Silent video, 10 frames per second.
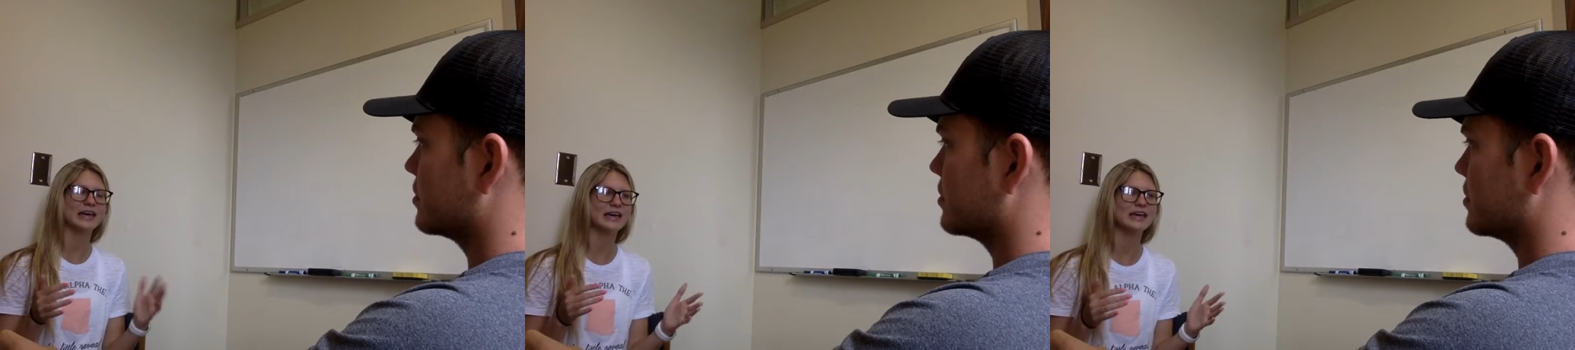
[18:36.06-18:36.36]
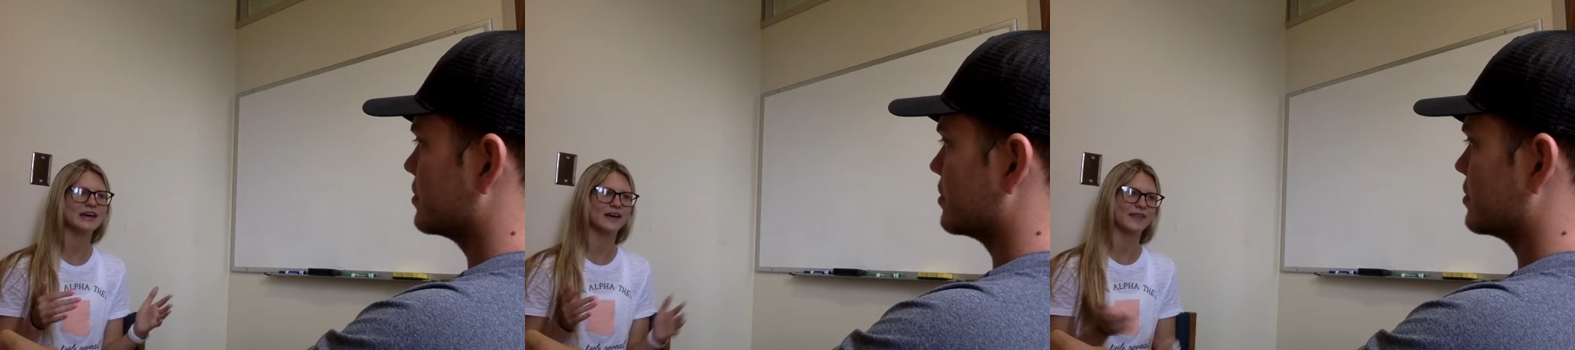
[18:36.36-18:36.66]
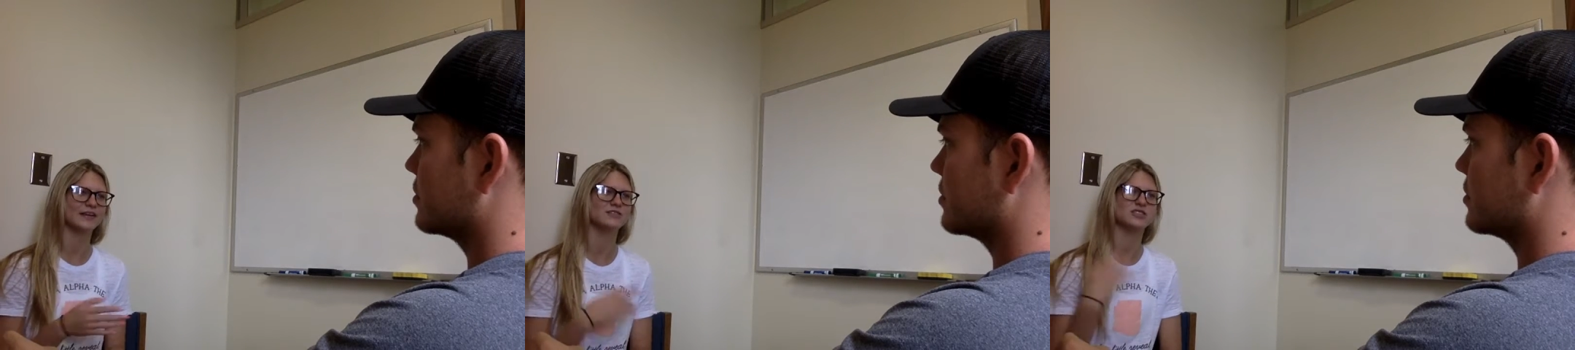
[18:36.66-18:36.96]
Speaker 1: eight, and
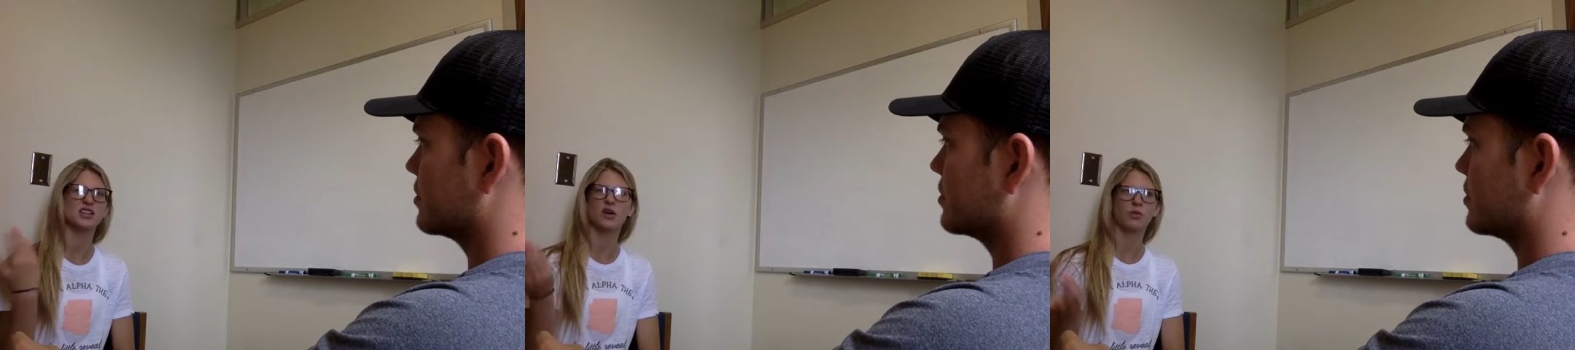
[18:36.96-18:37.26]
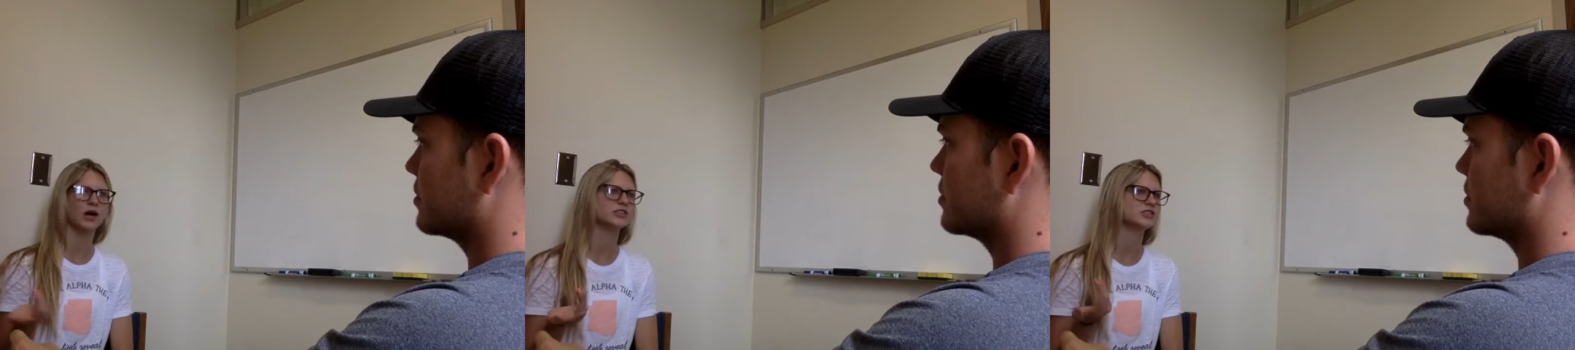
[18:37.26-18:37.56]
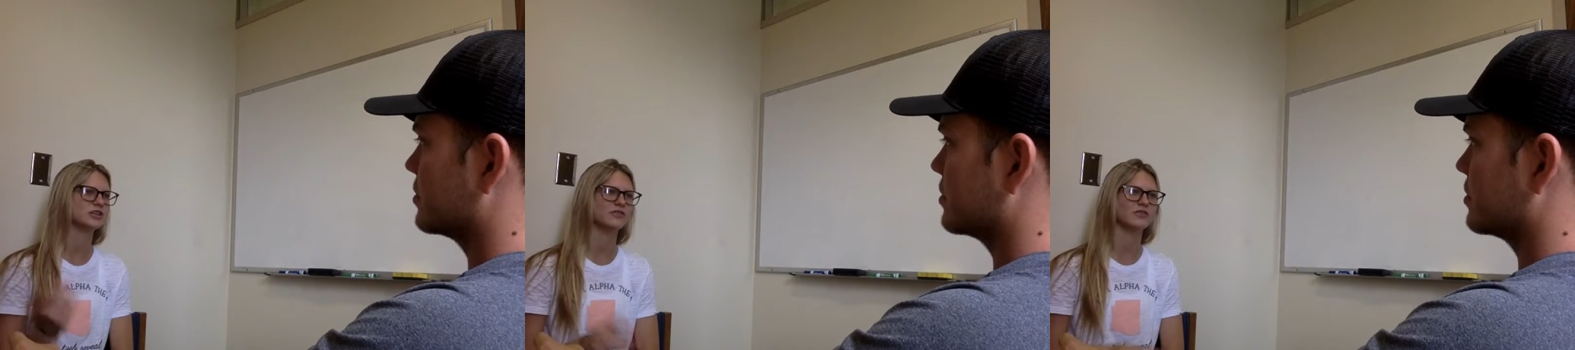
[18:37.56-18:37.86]
then just like watch
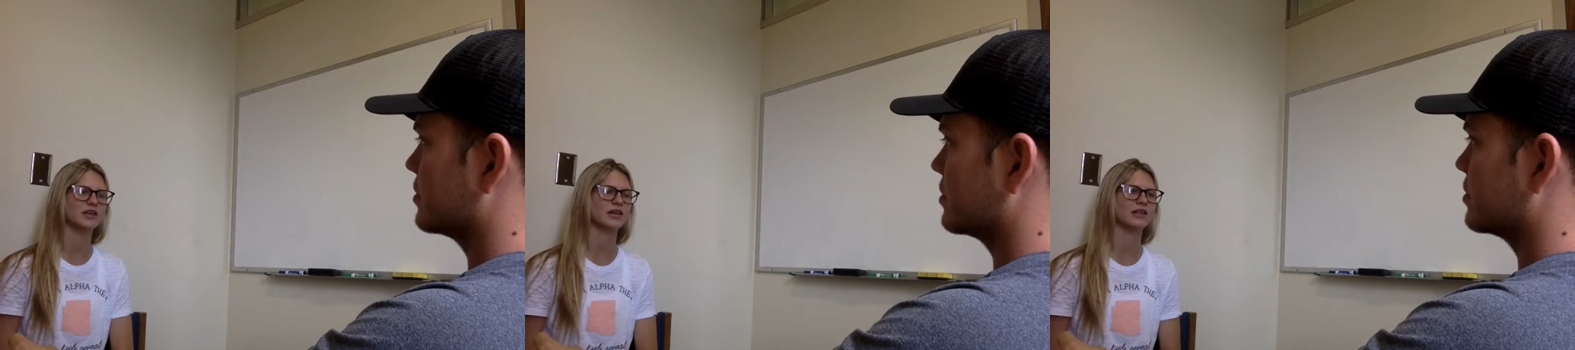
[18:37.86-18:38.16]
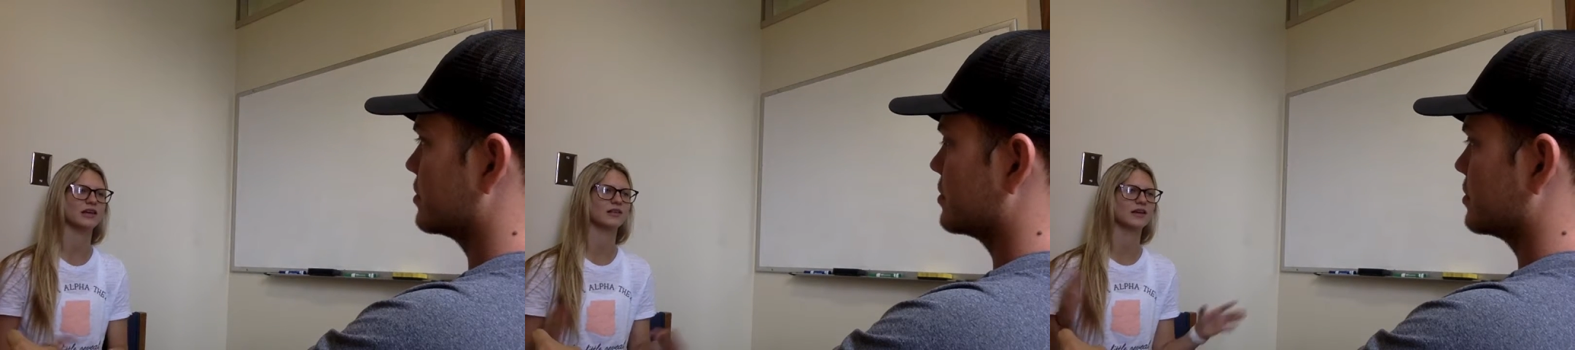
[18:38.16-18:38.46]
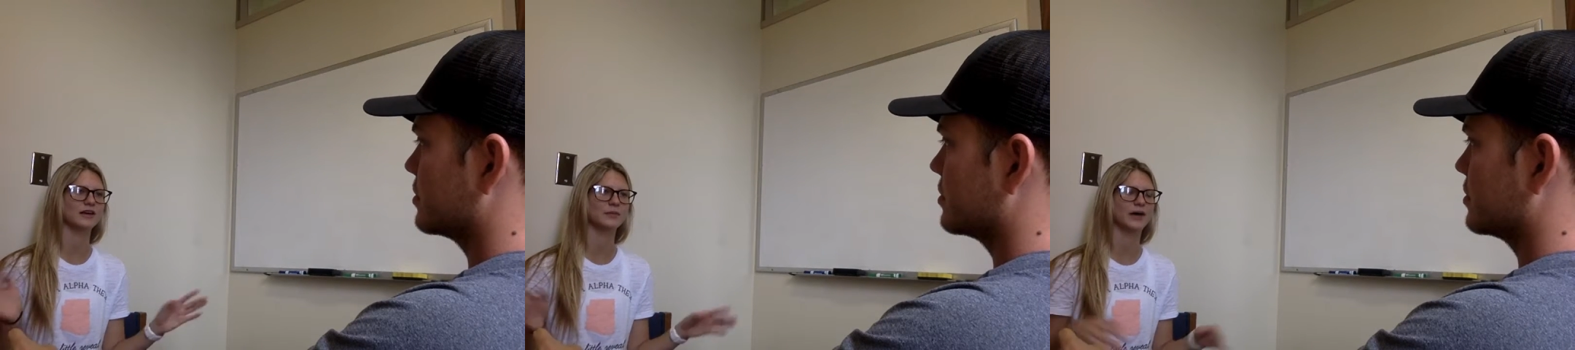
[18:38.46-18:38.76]
TV, like
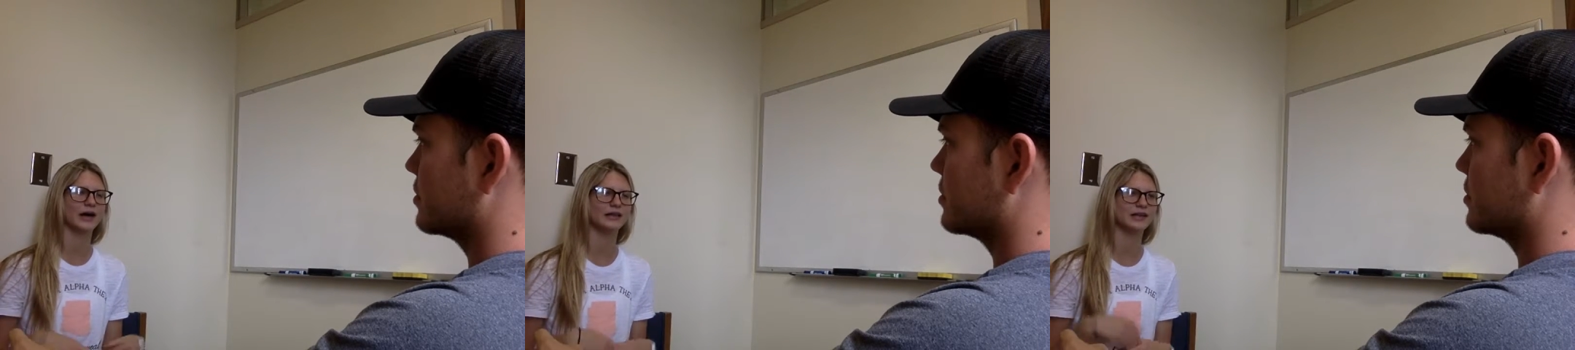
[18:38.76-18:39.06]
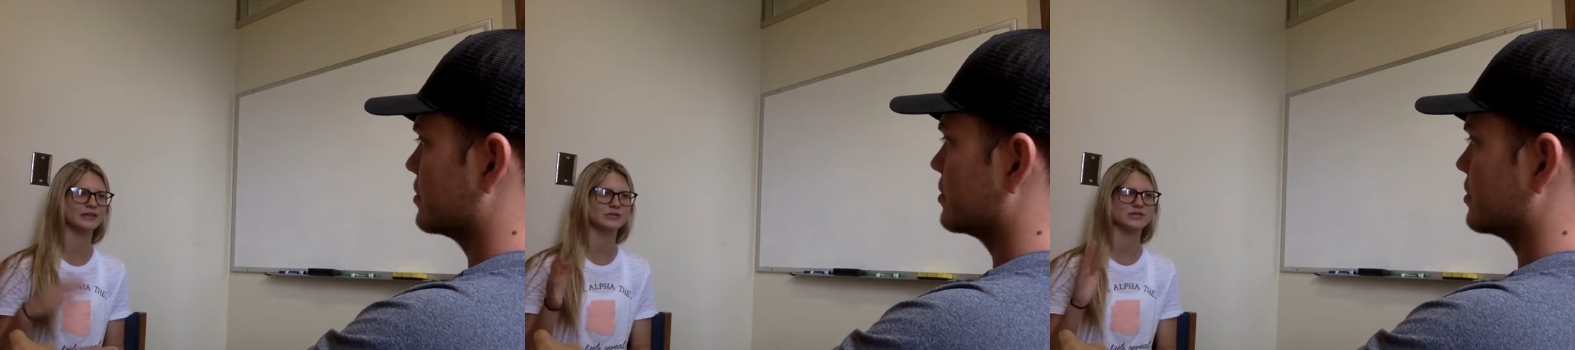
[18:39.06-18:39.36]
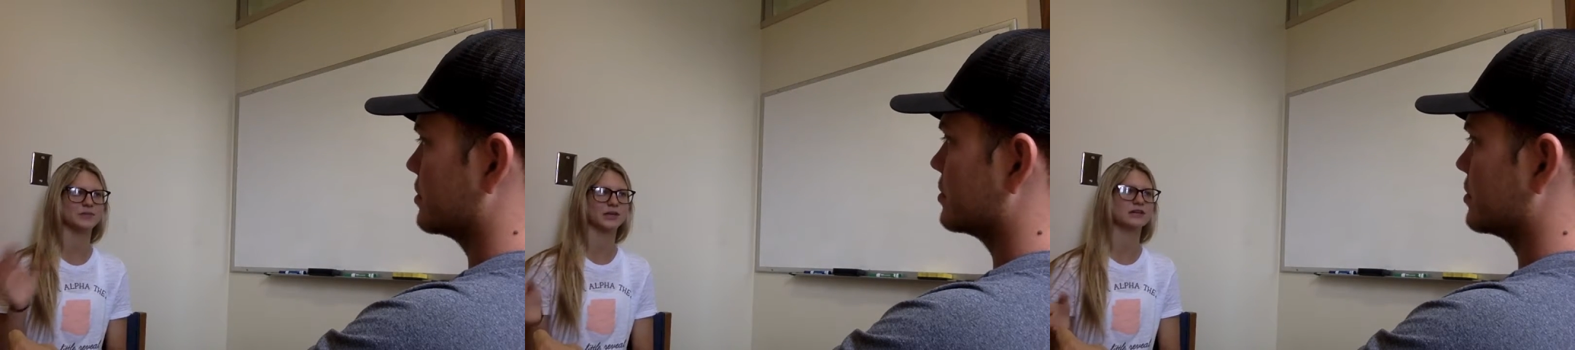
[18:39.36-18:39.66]
lay in bed, like do
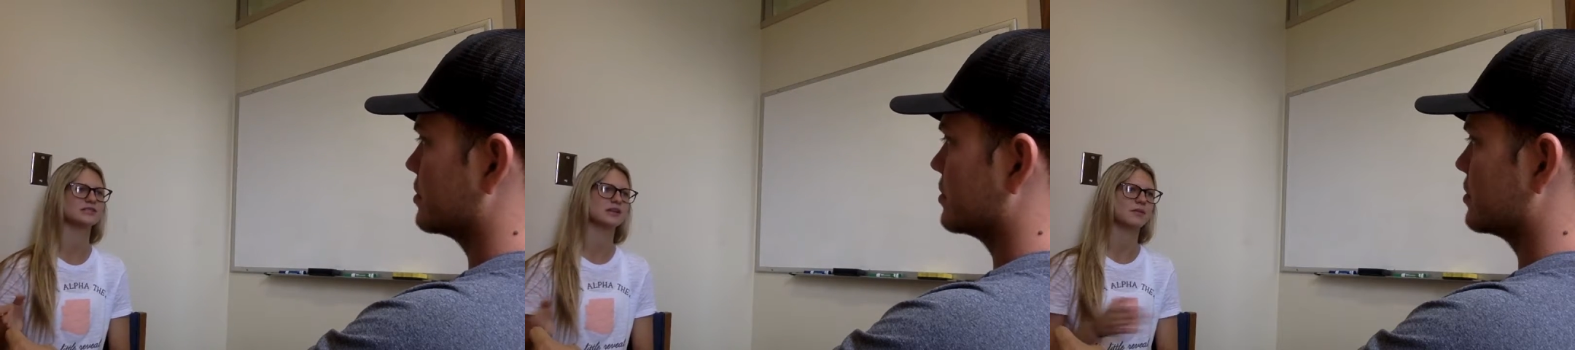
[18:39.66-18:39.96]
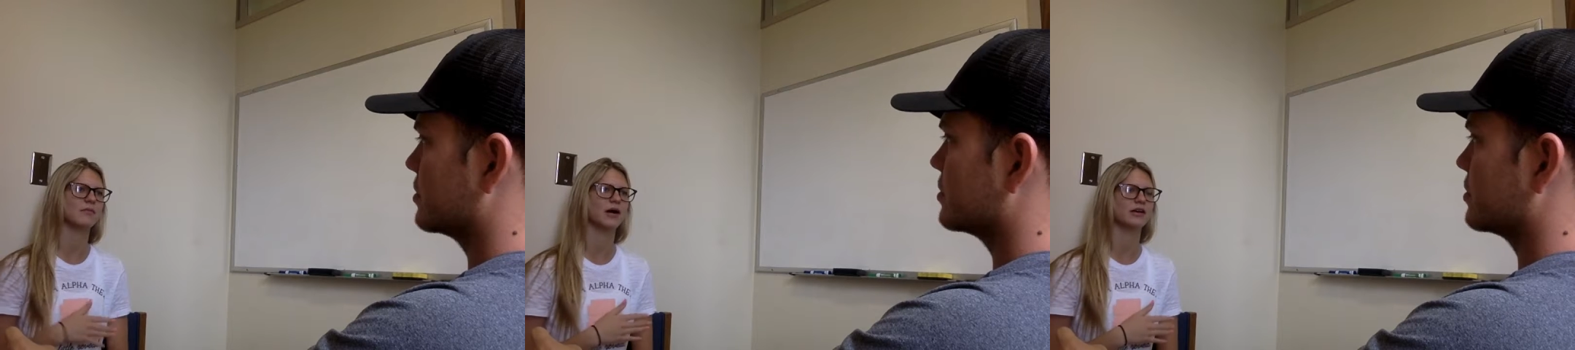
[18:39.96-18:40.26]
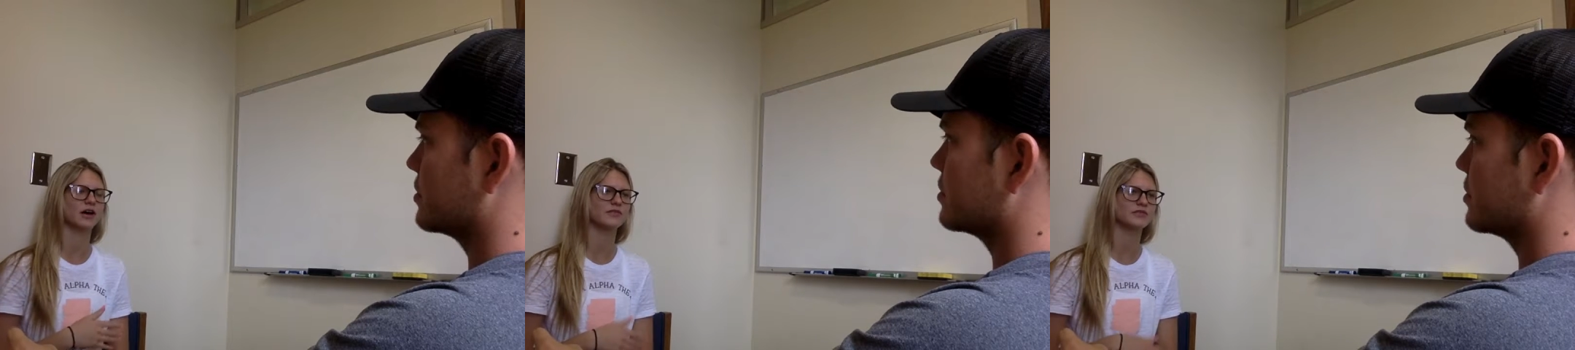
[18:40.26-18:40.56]
something else to get my mind off of